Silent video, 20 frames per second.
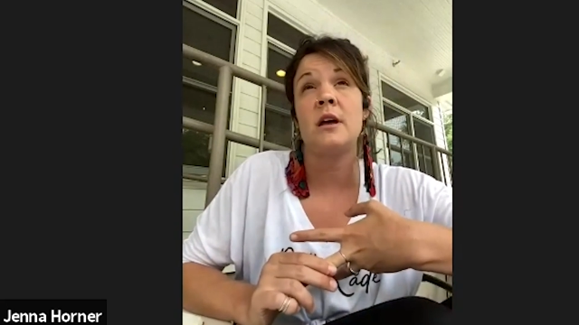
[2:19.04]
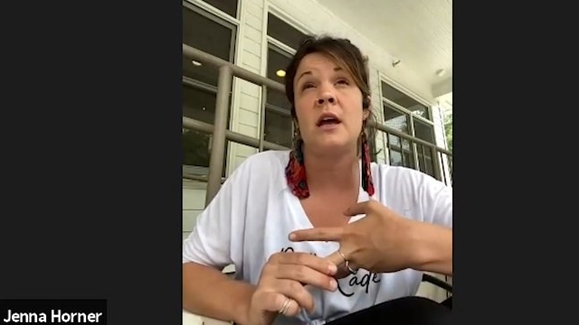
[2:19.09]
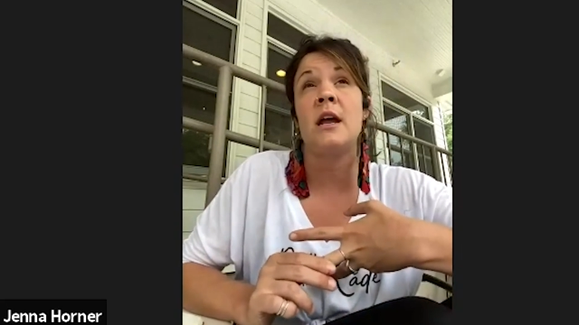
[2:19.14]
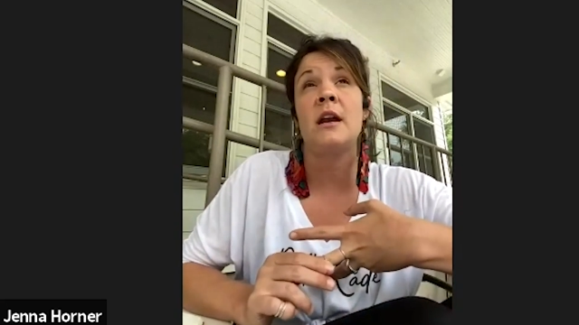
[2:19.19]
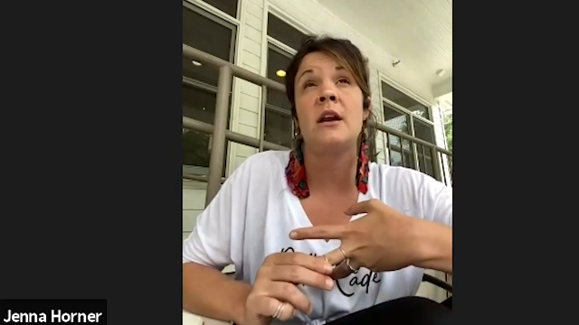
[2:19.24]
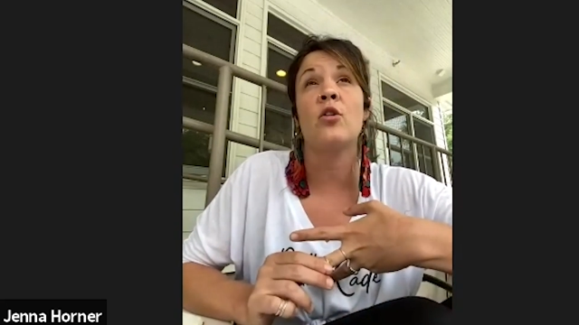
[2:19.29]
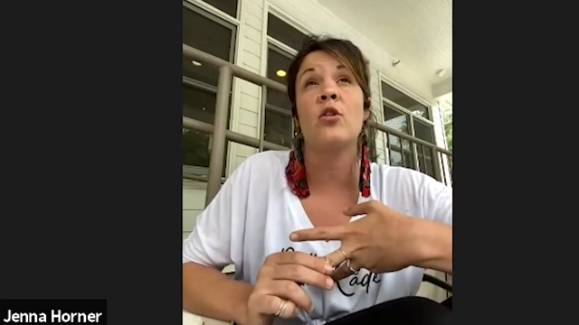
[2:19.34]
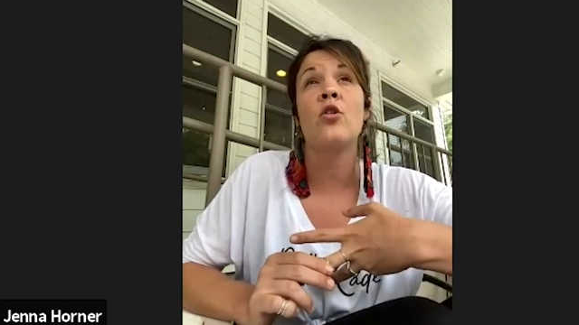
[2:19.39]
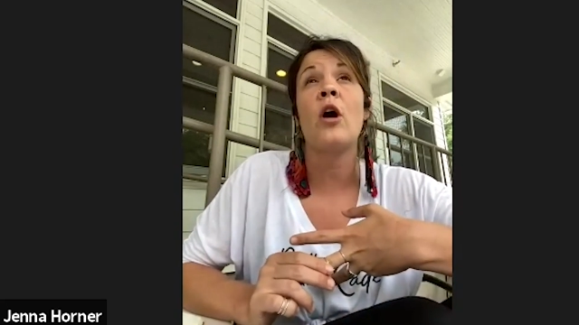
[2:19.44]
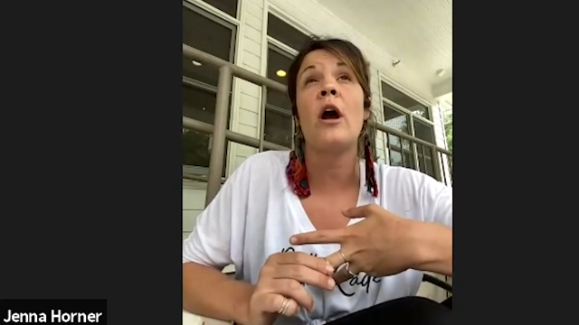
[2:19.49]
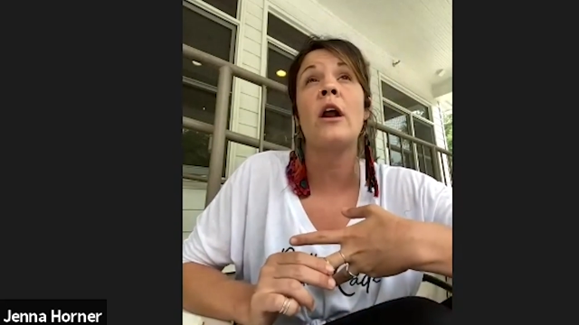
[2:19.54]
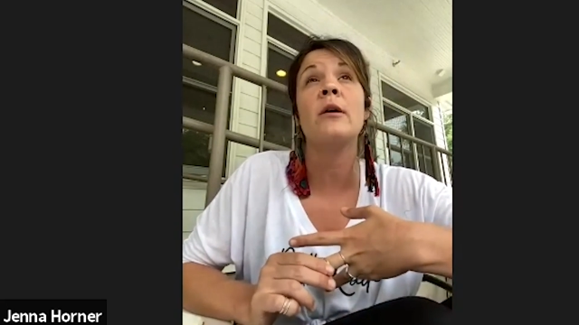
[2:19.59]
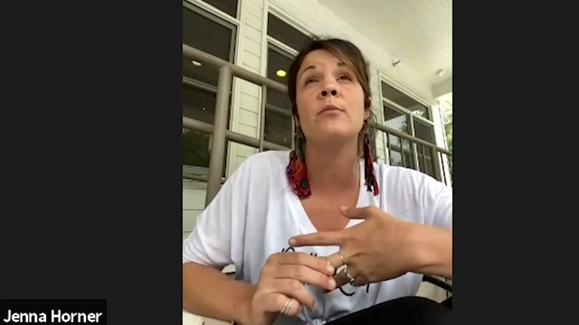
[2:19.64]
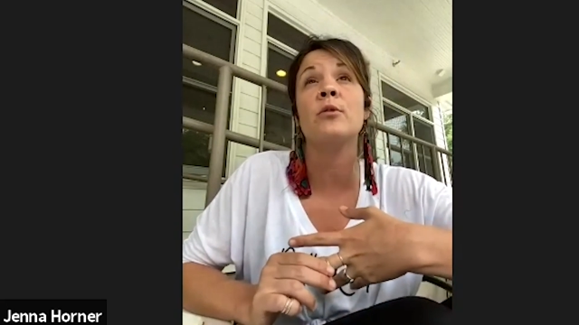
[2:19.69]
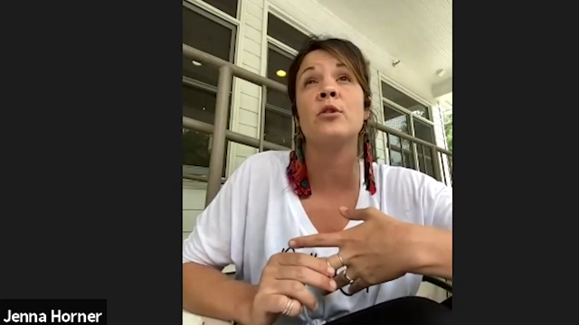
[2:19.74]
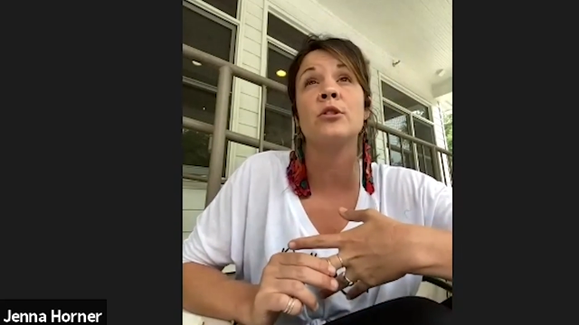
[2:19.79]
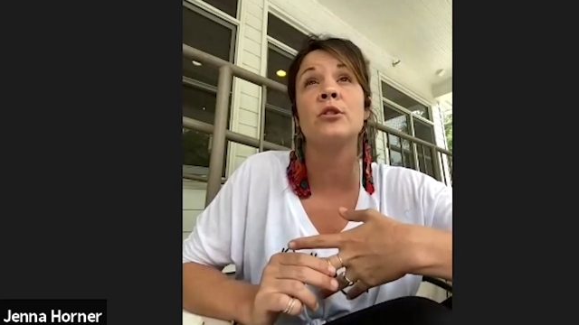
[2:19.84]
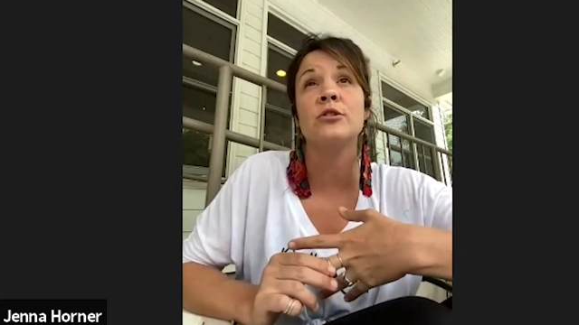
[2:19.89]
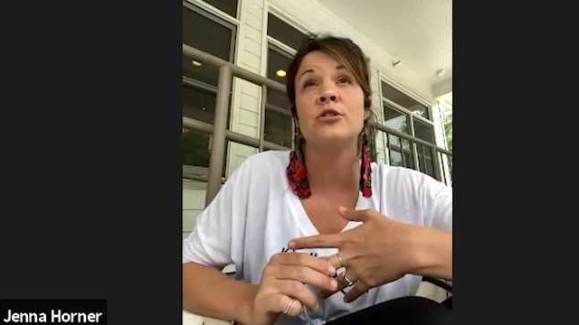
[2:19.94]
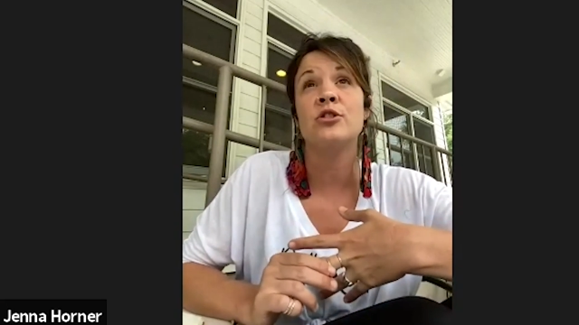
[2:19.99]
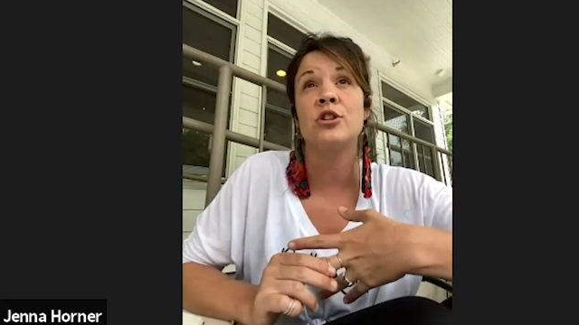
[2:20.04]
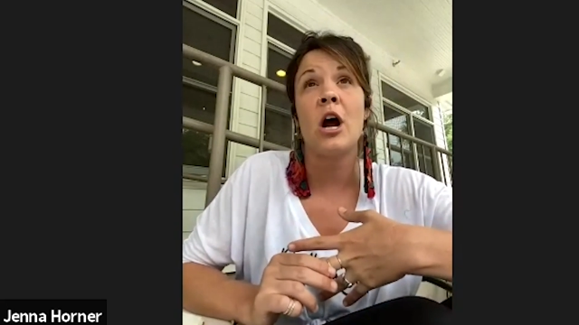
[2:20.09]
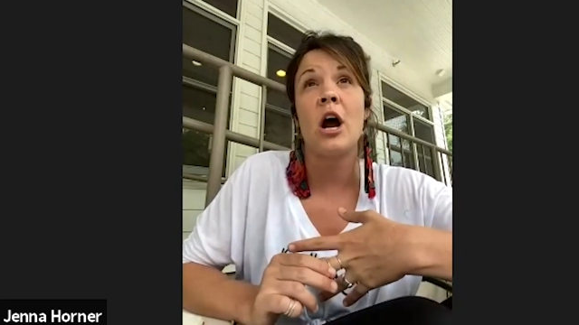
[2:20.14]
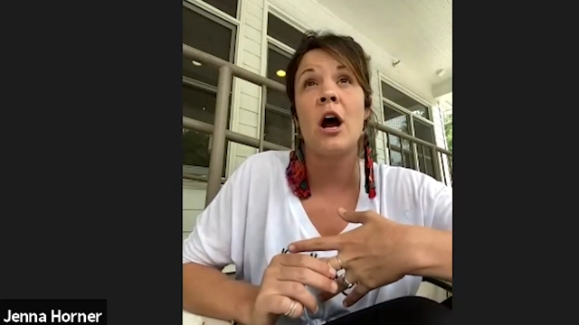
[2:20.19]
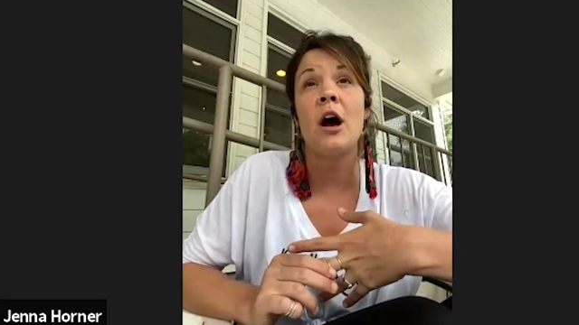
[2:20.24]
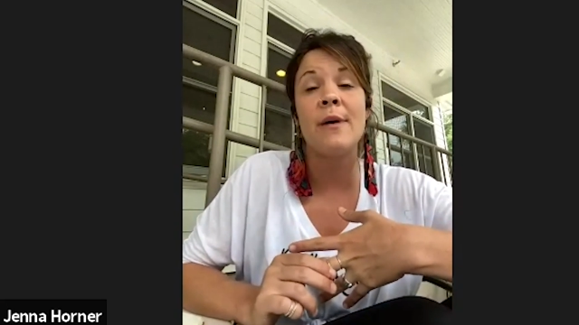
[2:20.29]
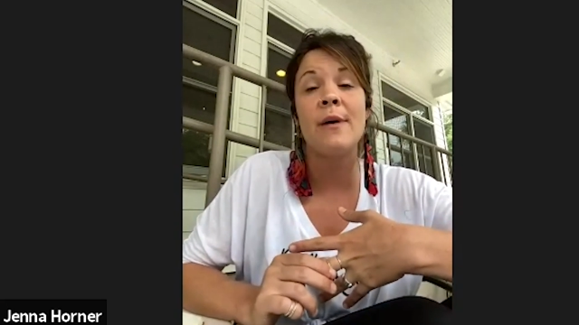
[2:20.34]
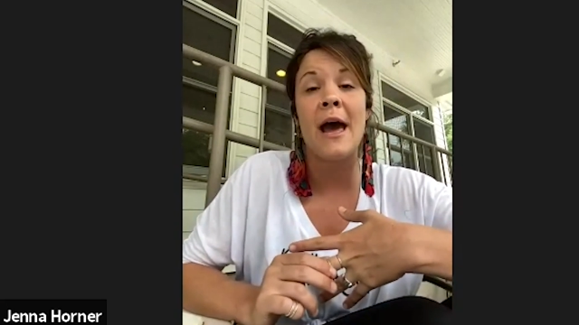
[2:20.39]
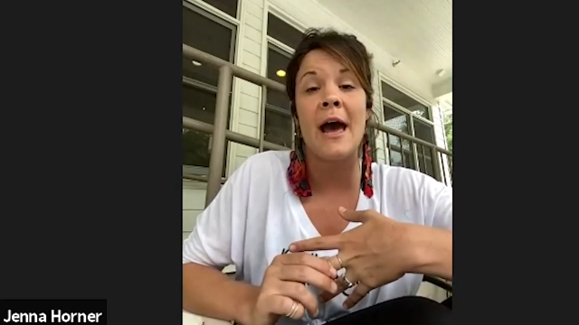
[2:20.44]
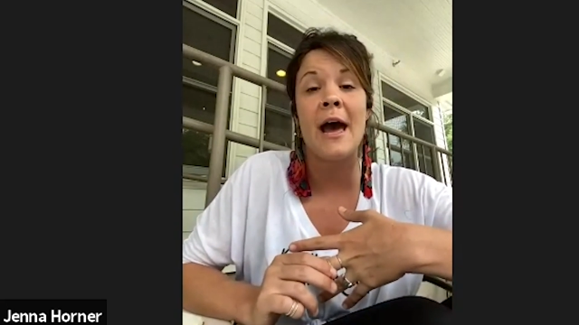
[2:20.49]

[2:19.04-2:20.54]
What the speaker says: an incredible job